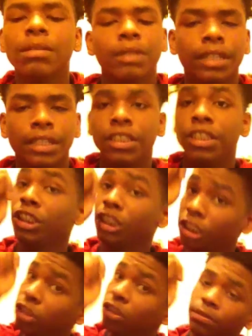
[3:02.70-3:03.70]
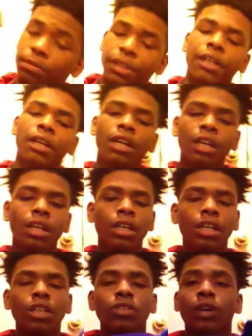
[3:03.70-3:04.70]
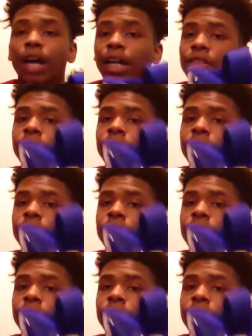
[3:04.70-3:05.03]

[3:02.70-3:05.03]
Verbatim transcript: there. He, he's up there. So I had to